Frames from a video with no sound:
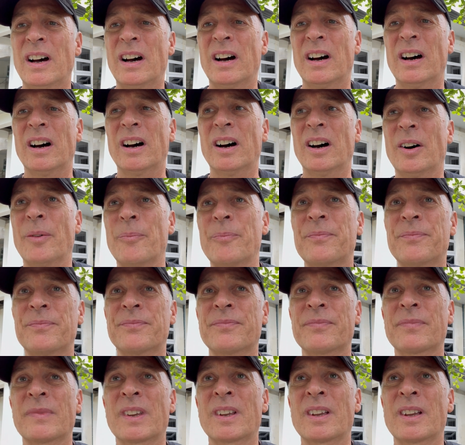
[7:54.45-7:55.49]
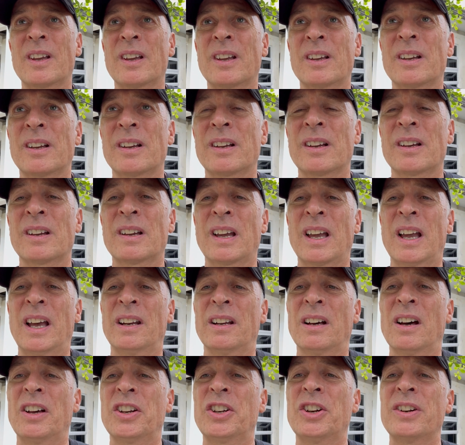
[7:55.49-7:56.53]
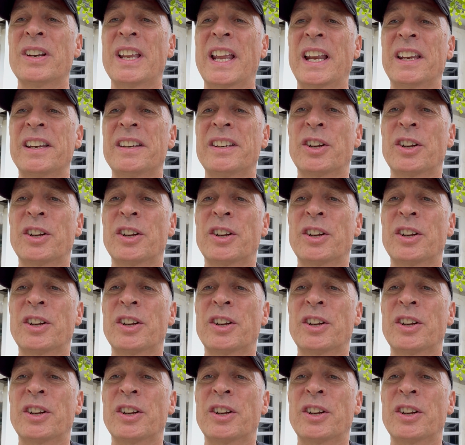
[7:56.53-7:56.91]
at 180